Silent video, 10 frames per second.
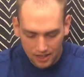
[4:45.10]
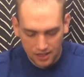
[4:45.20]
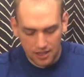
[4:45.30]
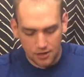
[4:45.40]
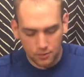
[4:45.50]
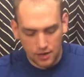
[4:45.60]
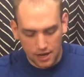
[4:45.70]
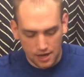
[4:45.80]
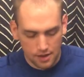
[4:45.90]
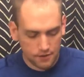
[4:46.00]
And then we
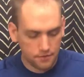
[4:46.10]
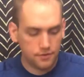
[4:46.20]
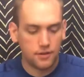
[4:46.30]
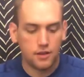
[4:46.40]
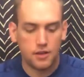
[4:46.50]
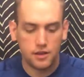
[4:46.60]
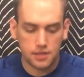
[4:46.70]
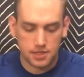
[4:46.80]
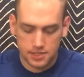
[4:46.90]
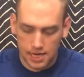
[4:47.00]
have
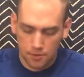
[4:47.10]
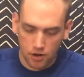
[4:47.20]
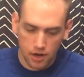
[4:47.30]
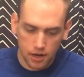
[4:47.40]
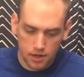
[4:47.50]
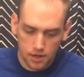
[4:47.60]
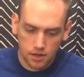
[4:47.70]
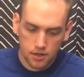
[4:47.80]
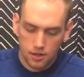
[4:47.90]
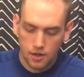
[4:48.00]
the Samurai
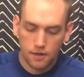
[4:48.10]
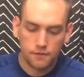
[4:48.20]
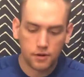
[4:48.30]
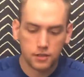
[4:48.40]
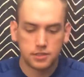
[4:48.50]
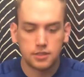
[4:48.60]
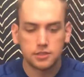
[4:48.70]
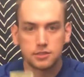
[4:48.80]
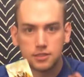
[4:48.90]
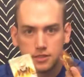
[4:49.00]

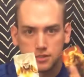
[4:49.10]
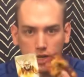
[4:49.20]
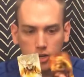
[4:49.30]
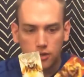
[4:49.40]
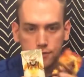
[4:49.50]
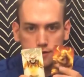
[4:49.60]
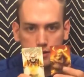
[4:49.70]
versus Seraph.